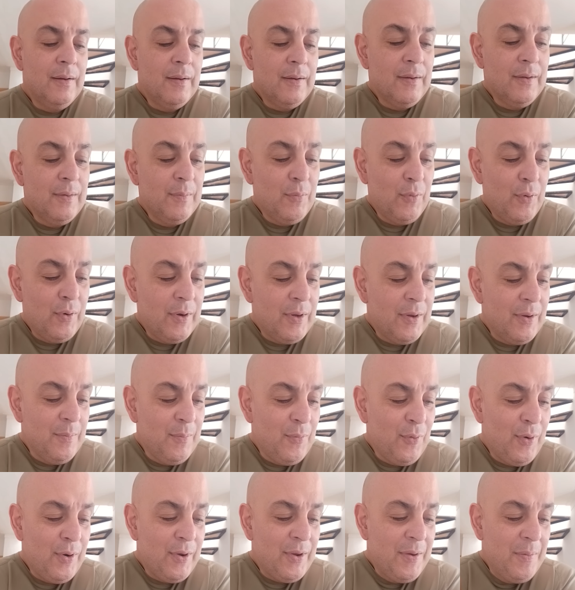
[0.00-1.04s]
Good morning, good
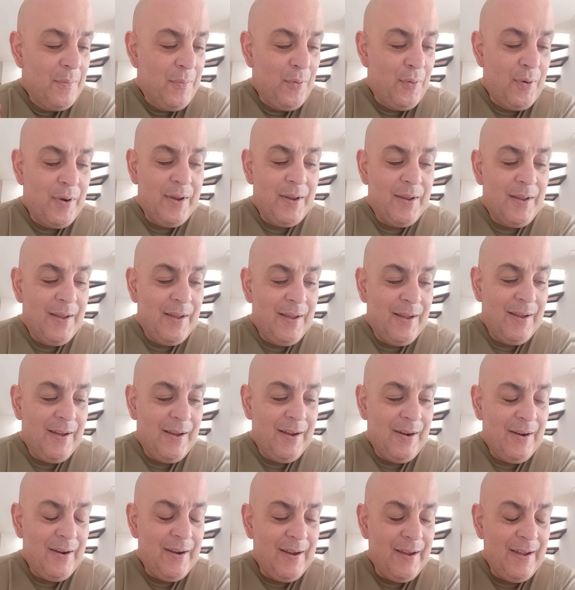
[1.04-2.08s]
morning, good
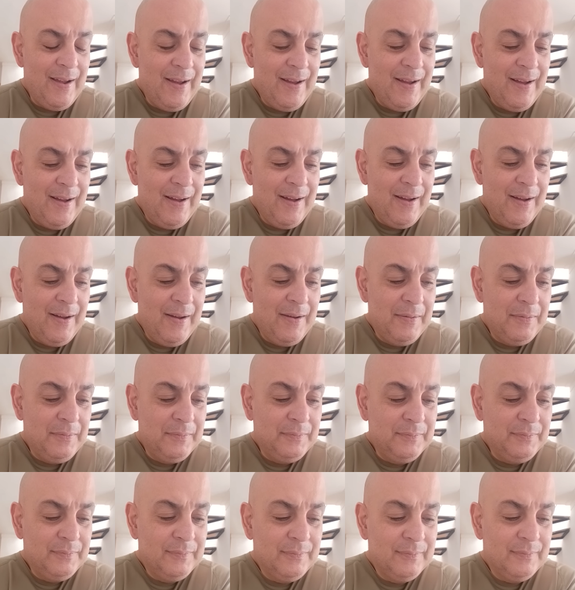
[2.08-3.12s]
morning. All right,
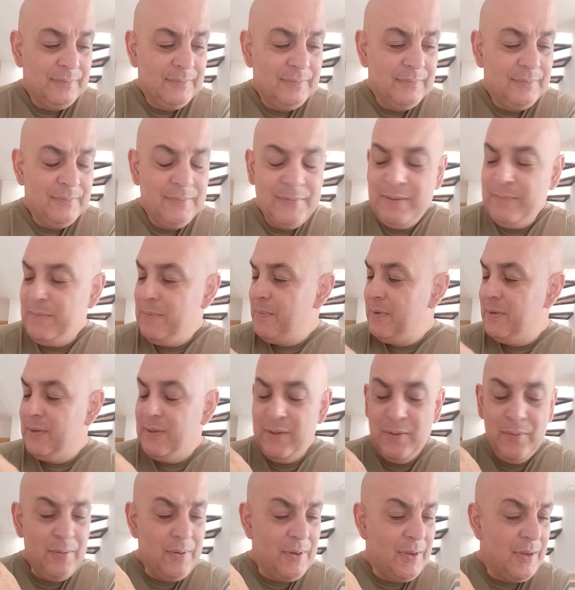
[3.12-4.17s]
I've been
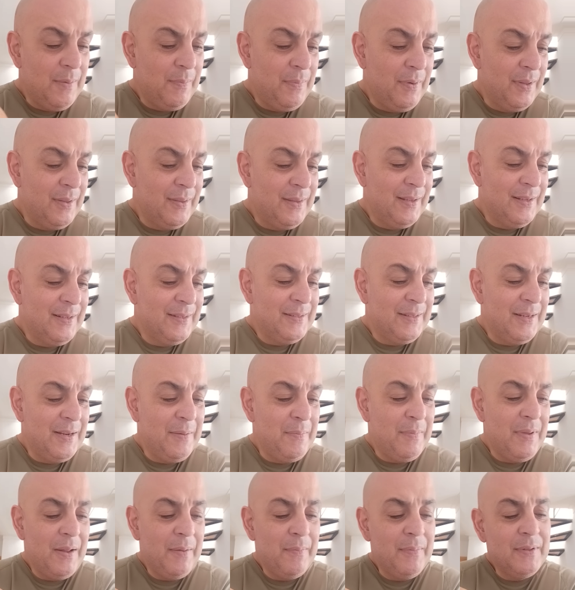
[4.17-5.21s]
busy doing a couple of things
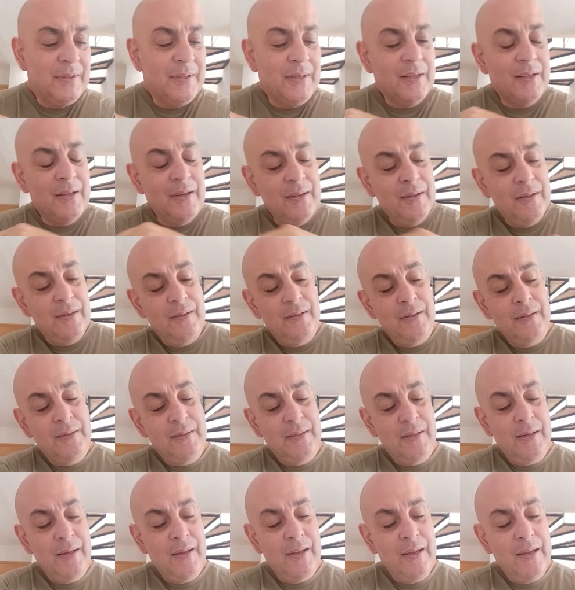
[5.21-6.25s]
today, but I've been taking a look
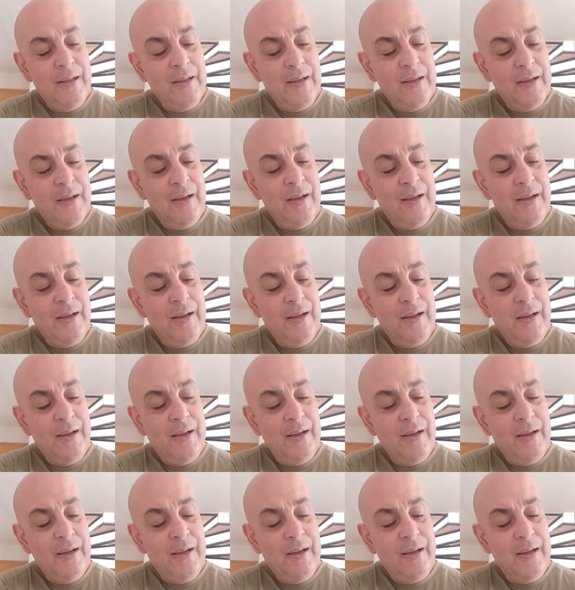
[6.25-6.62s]
today,